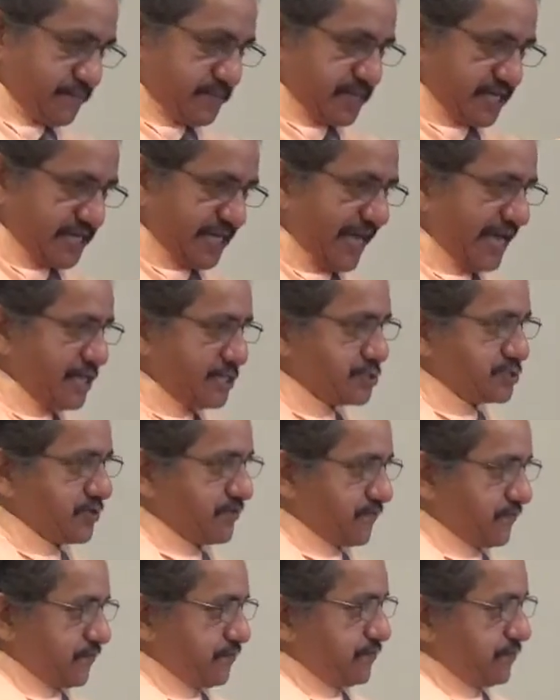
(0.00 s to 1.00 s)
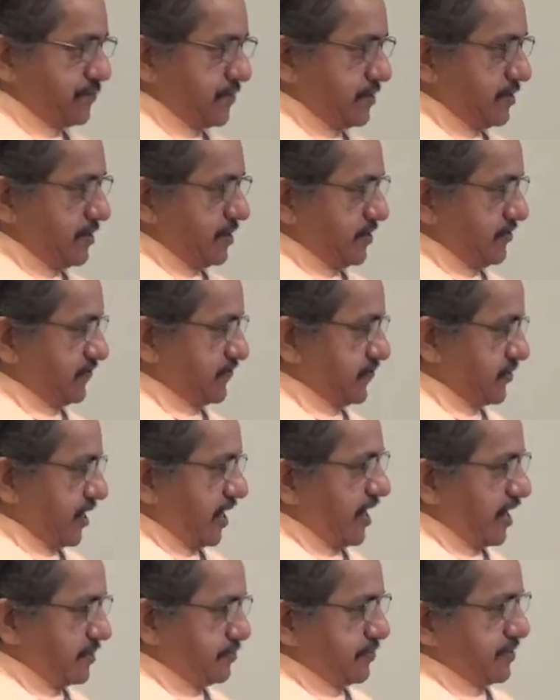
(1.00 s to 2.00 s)
The case of of
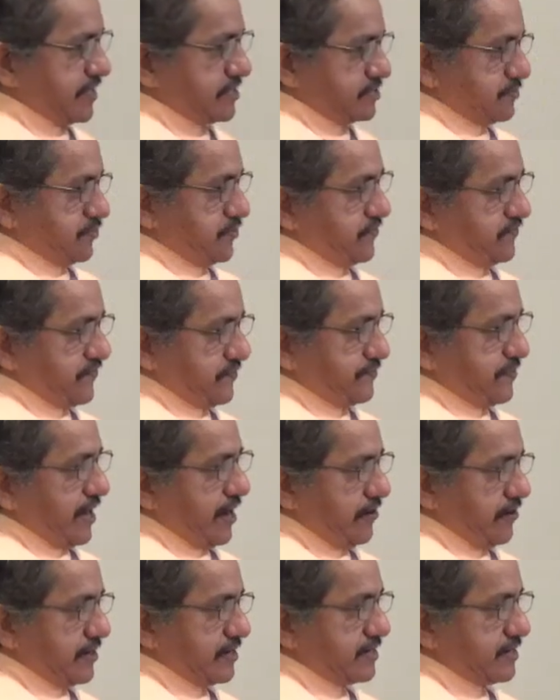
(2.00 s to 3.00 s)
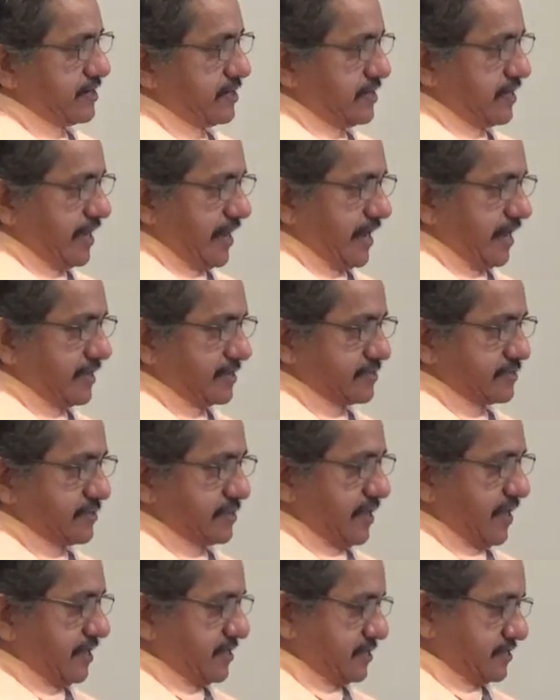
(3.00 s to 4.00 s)
God being perfect parent, and,
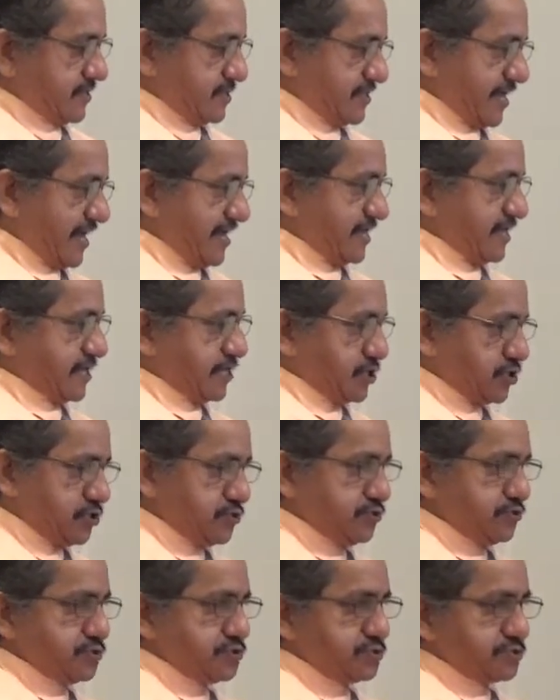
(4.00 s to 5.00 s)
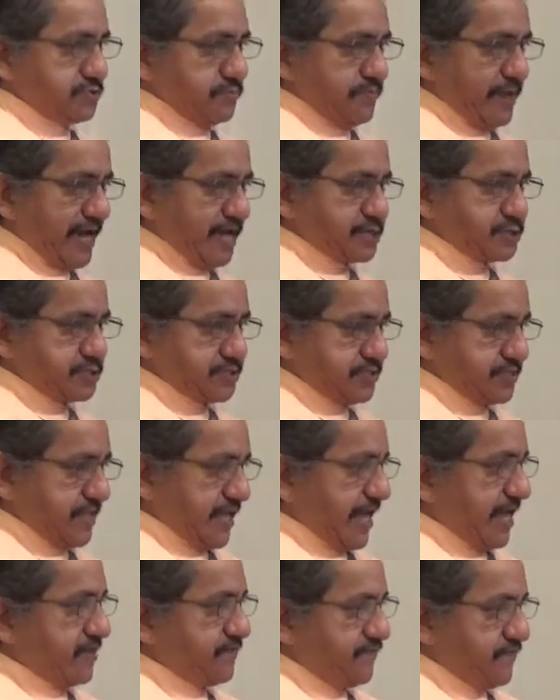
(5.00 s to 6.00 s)
and that includes
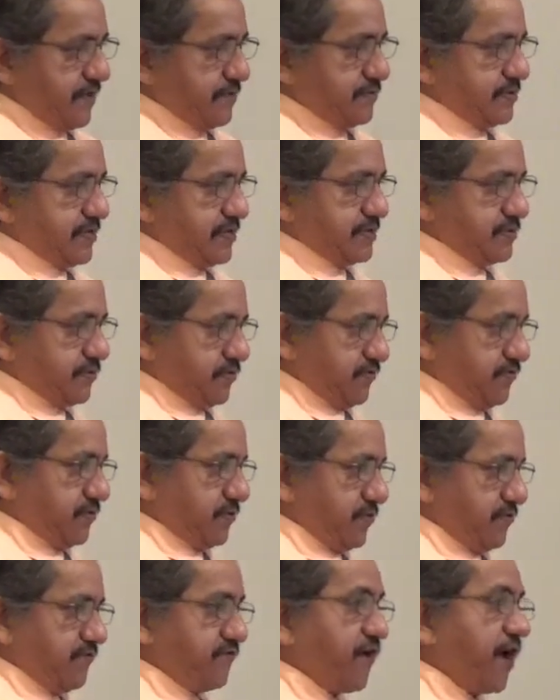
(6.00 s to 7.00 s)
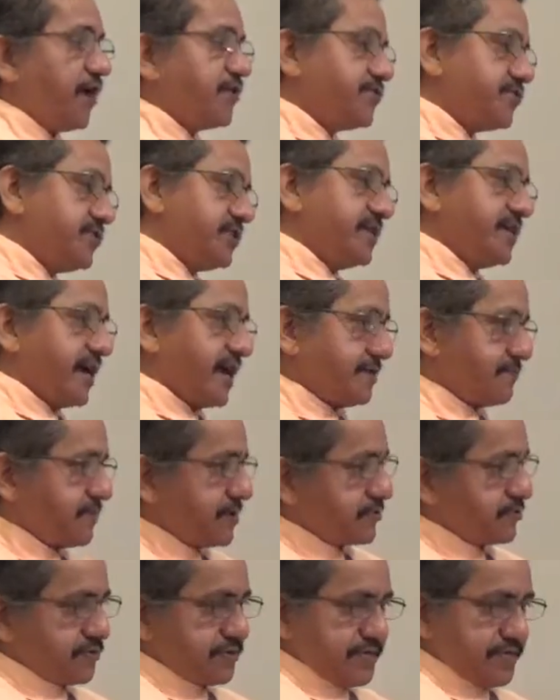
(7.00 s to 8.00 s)
masculine and feminine, or, or fatherly and
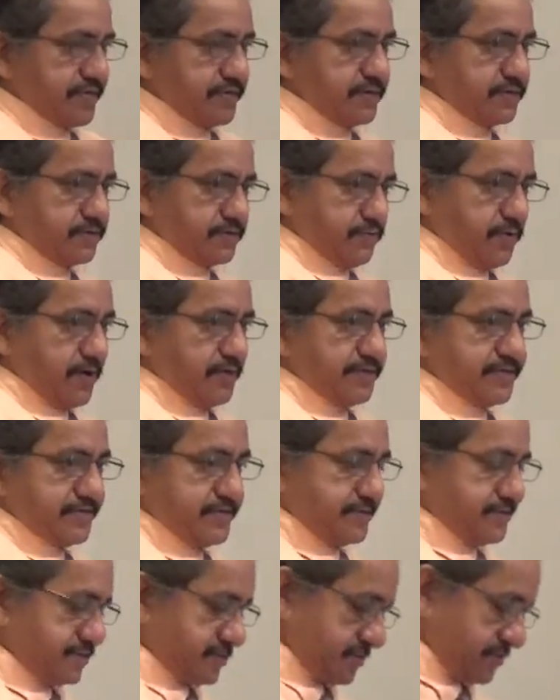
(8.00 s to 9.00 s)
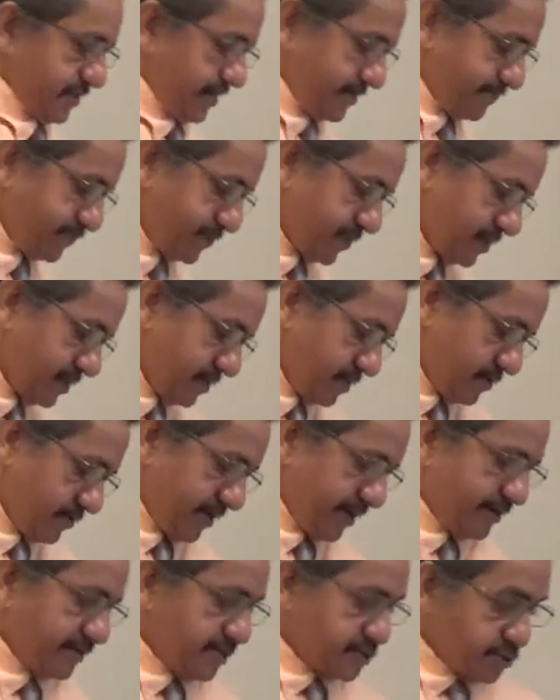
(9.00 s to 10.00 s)
motherly qualities. Right?
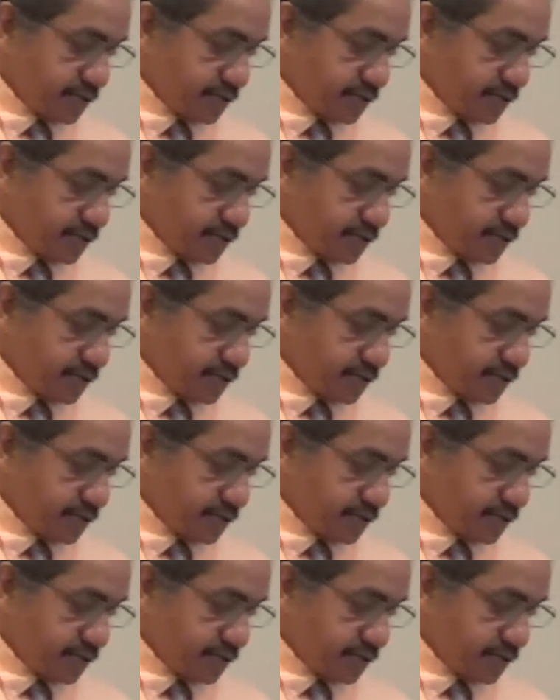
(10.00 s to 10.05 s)
right?